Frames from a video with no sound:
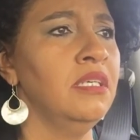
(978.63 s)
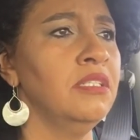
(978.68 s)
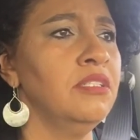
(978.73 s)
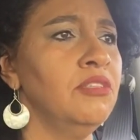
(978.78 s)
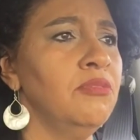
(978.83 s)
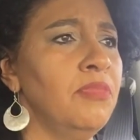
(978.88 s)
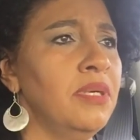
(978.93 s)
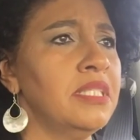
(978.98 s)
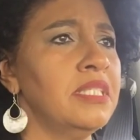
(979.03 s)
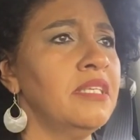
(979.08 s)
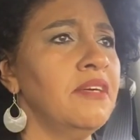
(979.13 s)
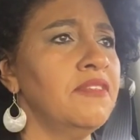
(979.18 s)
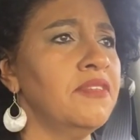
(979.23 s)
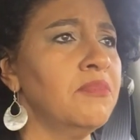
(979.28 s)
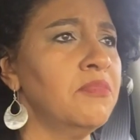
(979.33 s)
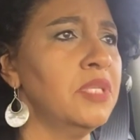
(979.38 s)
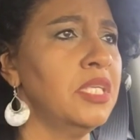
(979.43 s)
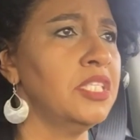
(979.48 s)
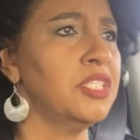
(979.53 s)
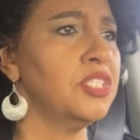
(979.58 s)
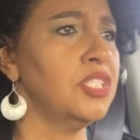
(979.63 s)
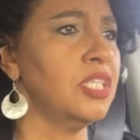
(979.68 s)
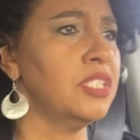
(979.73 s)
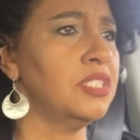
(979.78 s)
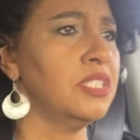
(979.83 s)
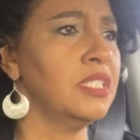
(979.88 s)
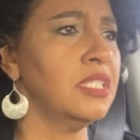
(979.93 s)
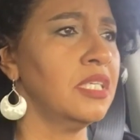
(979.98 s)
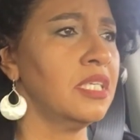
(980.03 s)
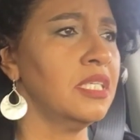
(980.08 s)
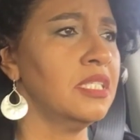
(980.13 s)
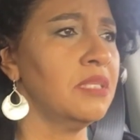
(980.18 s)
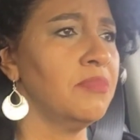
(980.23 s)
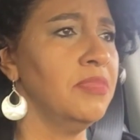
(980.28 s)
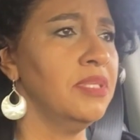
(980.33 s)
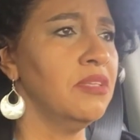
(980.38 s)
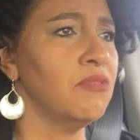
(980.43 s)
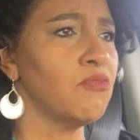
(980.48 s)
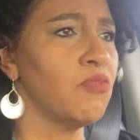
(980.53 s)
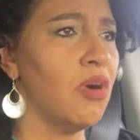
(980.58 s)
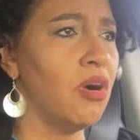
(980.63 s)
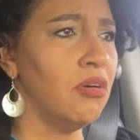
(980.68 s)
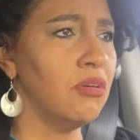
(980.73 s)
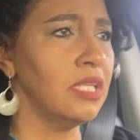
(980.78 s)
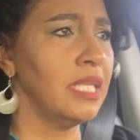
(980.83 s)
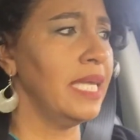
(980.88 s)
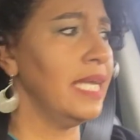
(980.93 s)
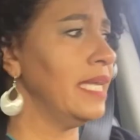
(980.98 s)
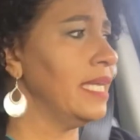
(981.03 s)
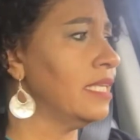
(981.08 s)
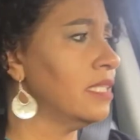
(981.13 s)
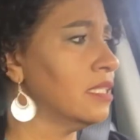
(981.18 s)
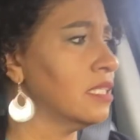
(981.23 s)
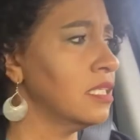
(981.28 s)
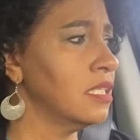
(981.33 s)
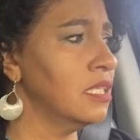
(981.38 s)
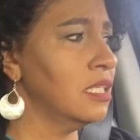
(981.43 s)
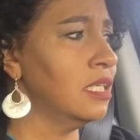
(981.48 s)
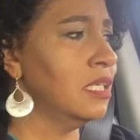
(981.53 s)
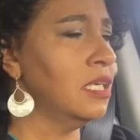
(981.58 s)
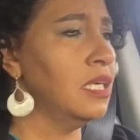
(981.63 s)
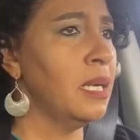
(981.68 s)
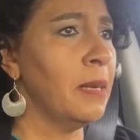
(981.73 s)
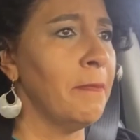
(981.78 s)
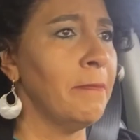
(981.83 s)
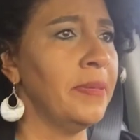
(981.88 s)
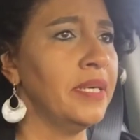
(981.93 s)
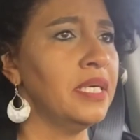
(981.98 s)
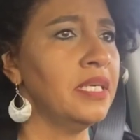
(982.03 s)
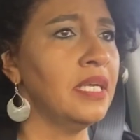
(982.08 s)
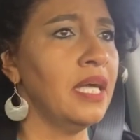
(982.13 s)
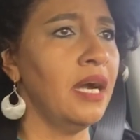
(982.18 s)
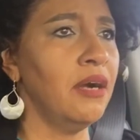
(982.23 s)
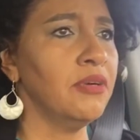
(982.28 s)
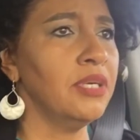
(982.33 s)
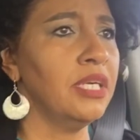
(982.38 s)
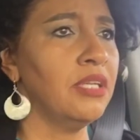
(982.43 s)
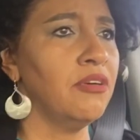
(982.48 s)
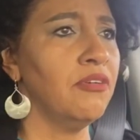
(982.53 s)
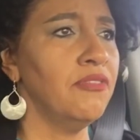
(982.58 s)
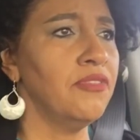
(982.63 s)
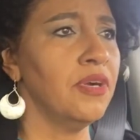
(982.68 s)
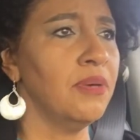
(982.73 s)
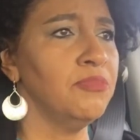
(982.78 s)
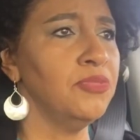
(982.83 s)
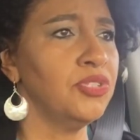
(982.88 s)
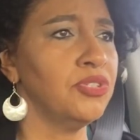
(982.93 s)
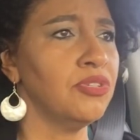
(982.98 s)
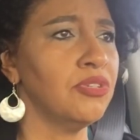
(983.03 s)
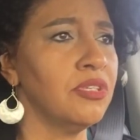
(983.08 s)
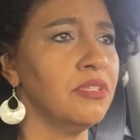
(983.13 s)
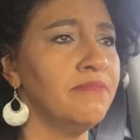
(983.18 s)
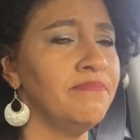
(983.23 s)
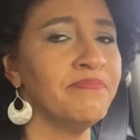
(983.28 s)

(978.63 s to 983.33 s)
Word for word: do myself some disjustice because I'm in the wrong lane but I'll get over, I'm sure.